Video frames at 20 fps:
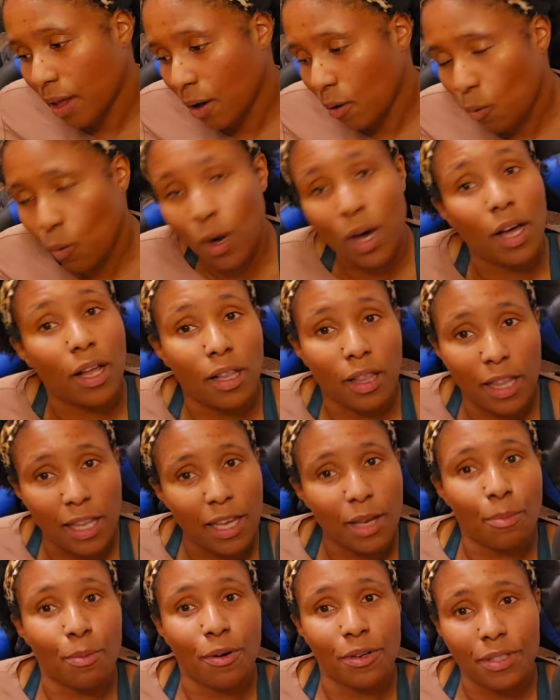what a
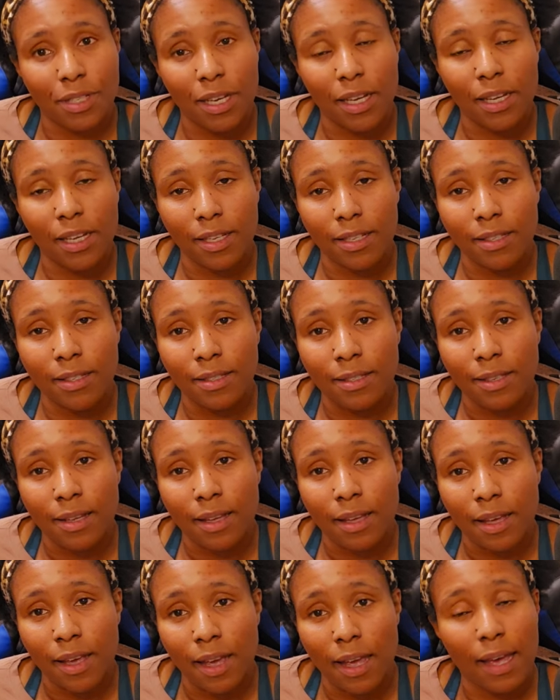Libra does
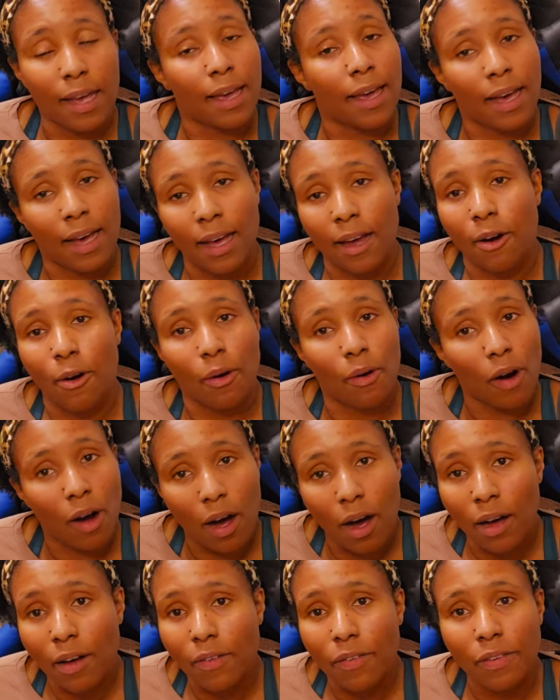and cut her
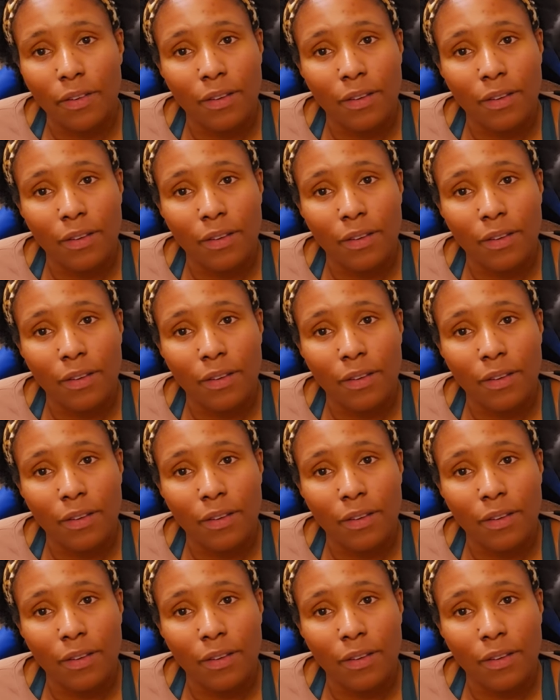off.